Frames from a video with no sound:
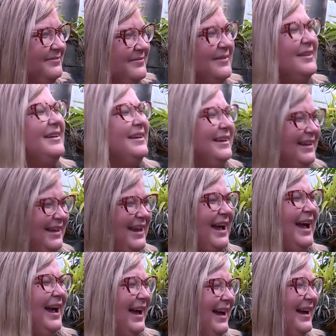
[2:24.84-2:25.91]
talking about too at
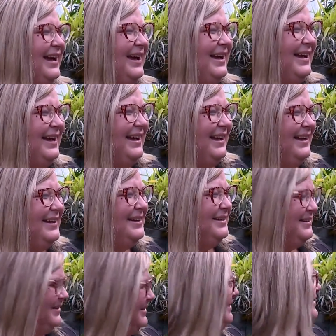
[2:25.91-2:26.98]
our station is when is
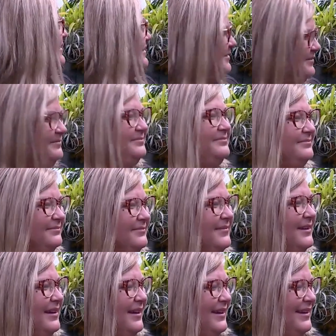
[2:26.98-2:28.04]
Morticia going to bloom?
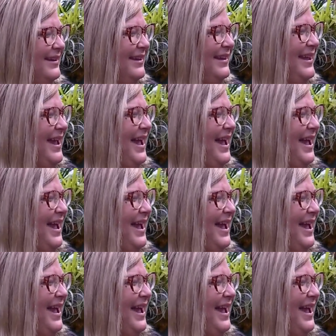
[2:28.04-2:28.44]
Thank you, Shay.